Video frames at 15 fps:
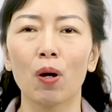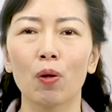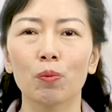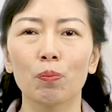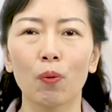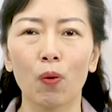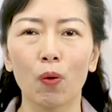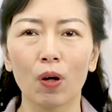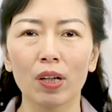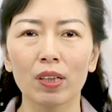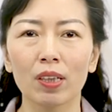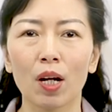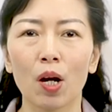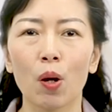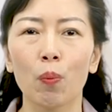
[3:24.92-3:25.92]
moldboard
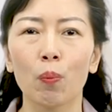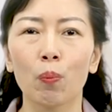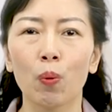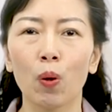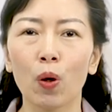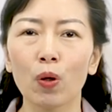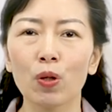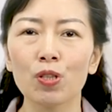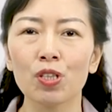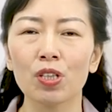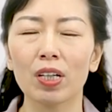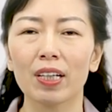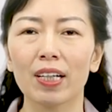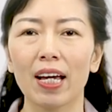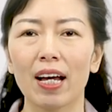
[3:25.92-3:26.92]
pushed
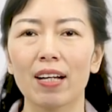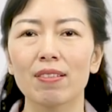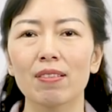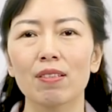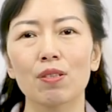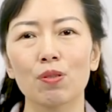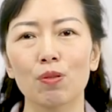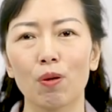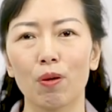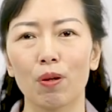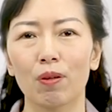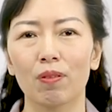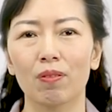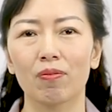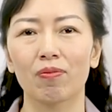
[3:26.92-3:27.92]
against the
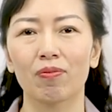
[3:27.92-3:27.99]
soil.